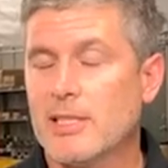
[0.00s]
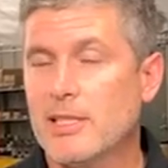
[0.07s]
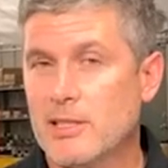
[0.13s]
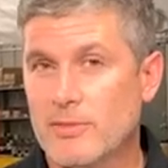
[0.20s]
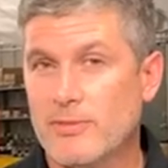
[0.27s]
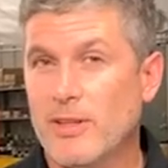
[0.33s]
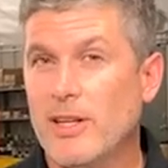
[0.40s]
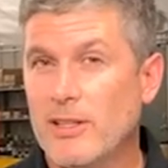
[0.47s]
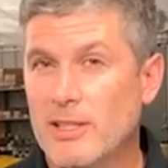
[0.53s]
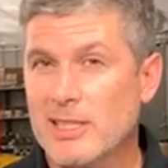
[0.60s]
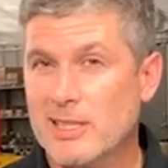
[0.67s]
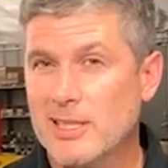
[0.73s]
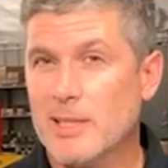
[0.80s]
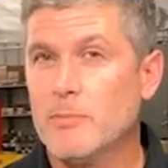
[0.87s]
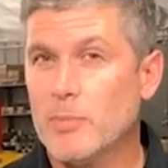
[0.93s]
is fairly
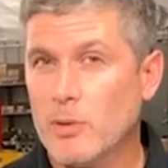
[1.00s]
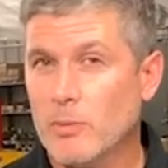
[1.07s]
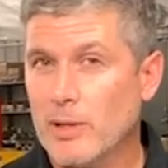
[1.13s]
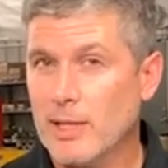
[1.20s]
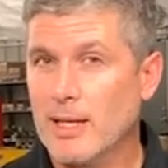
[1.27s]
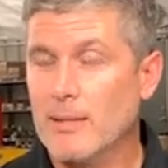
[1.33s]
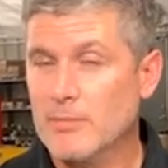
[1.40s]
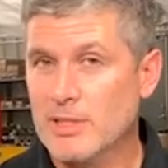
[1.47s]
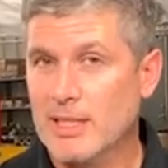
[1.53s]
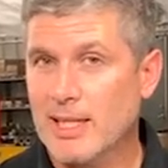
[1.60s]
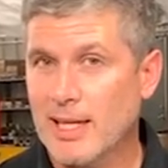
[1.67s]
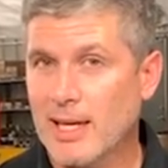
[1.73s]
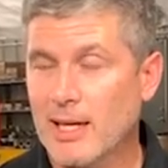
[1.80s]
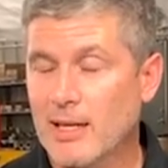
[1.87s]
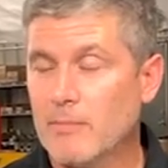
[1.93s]
simple when it comes to
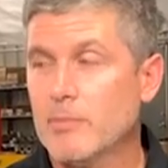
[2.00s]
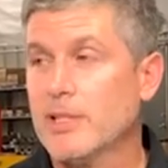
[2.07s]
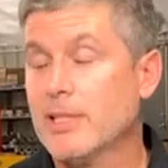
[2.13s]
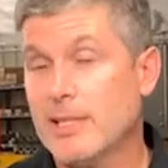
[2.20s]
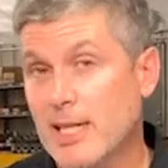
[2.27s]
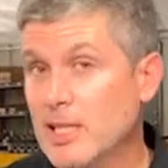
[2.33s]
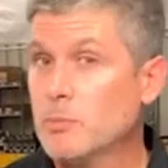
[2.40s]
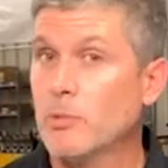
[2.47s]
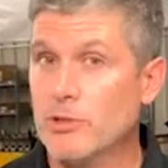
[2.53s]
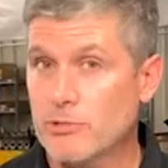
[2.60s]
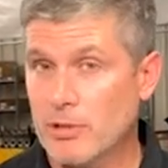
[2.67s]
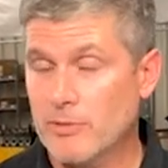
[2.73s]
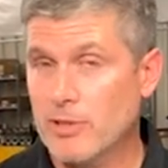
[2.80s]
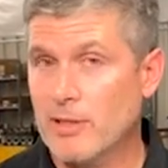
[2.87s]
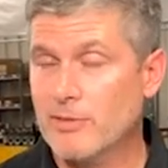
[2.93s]
CAN, but the dashboard is
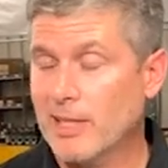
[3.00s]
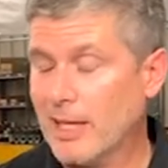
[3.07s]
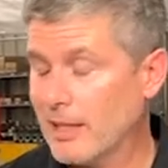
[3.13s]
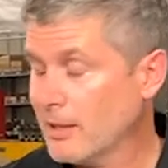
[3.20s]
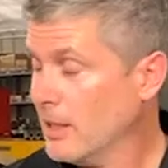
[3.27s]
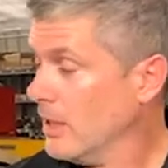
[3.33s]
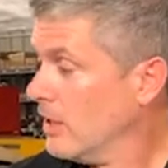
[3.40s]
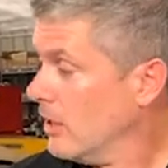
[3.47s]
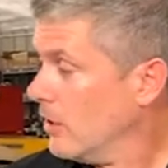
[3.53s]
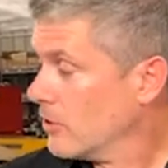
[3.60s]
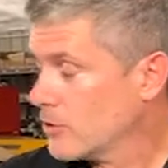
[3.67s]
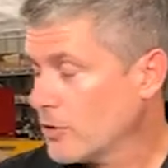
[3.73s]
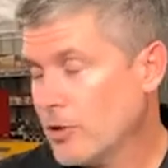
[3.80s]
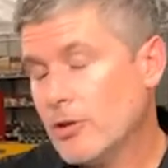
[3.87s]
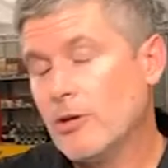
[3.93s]
driven off CAN,
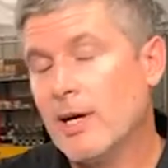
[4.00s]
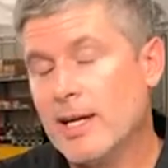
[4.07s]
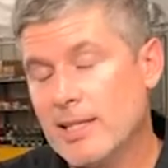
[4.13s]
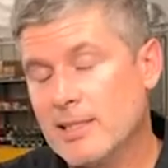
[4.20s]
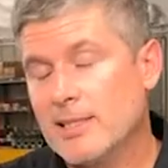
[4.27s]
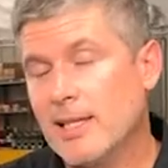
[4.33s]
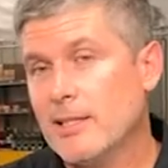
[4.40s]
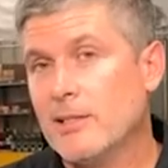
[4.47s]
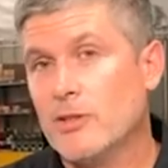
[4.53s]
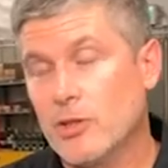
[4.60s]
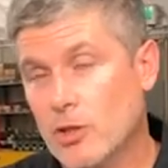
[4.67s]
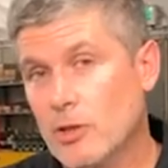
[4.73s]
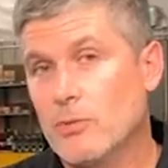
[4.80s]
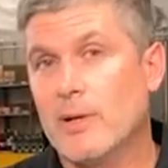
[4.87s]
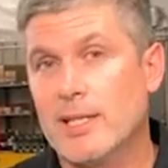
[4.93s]
so you know how to send it the
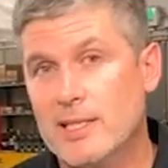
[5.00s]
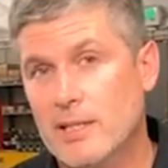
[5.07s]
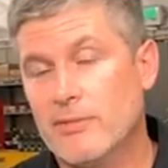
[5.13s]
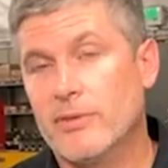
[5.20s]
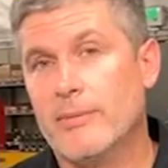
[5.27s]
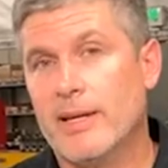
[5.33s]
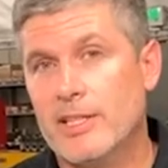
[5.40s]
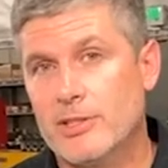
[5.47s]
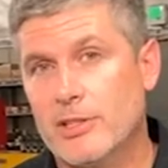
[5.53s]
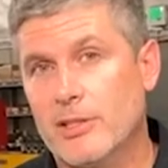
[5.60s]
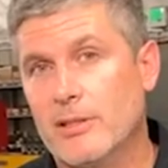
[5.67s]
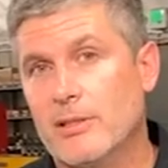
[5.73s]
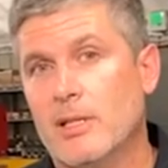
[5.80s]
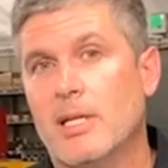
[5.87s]
correct information.